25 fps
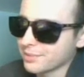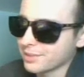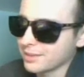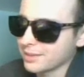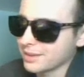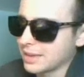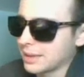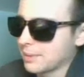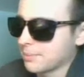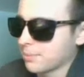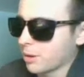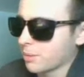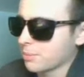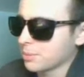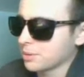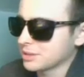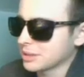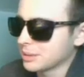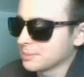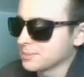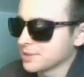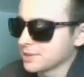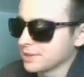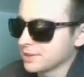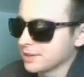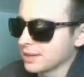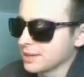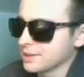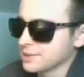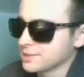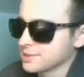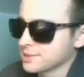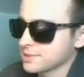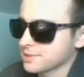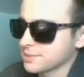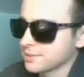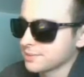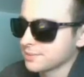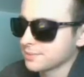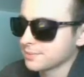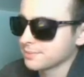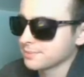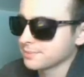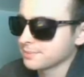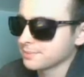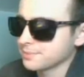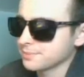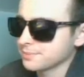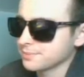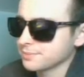Okay, Barbaro comes in. Nice.
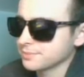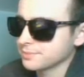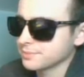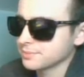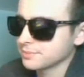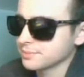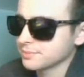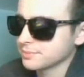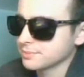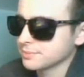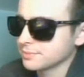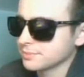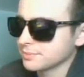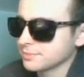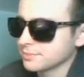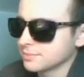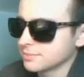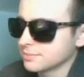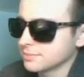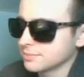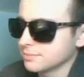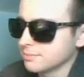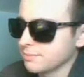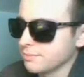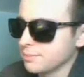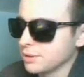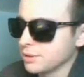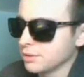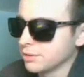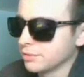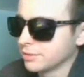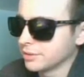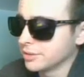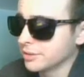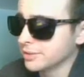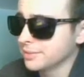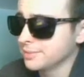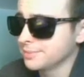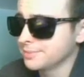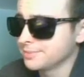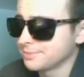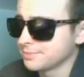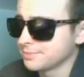Beautiful.